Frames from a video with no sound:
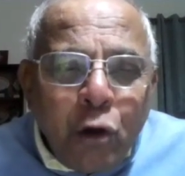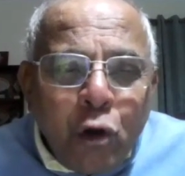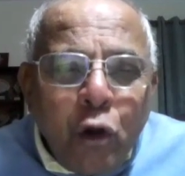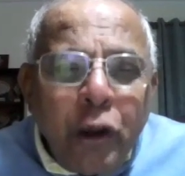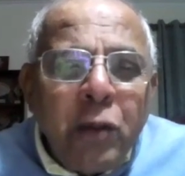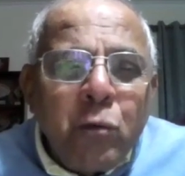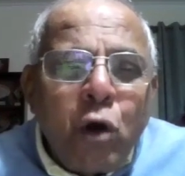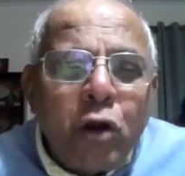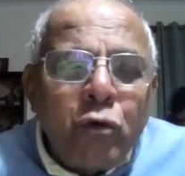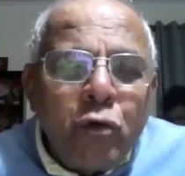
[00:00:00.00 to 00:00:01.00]
knowing
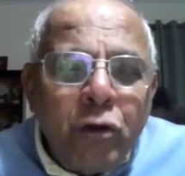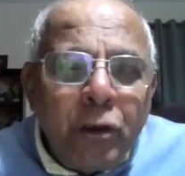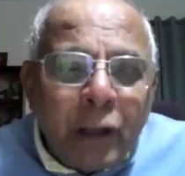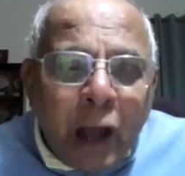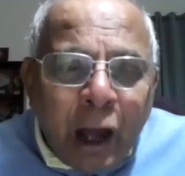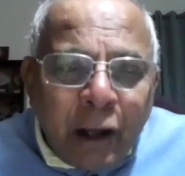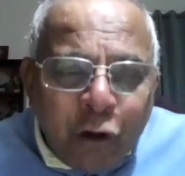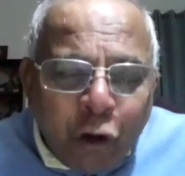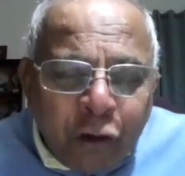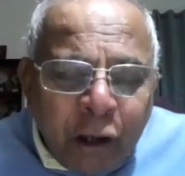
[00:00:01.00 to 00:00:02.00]
what would
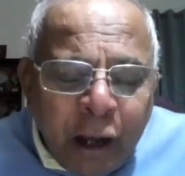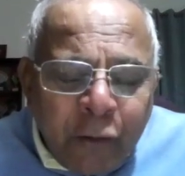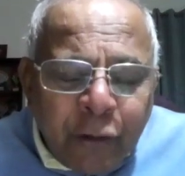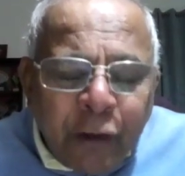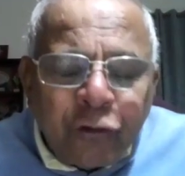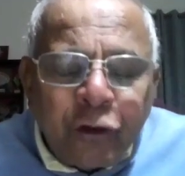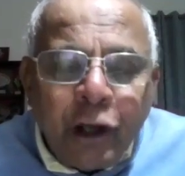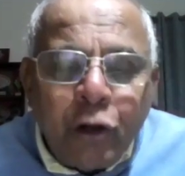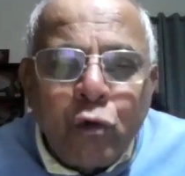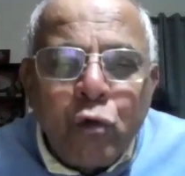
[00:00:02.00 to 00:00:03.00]
our northern
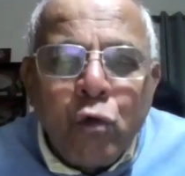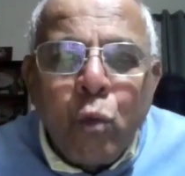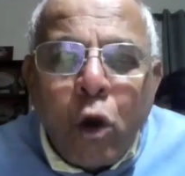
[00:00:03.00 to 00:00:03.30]
adversary do,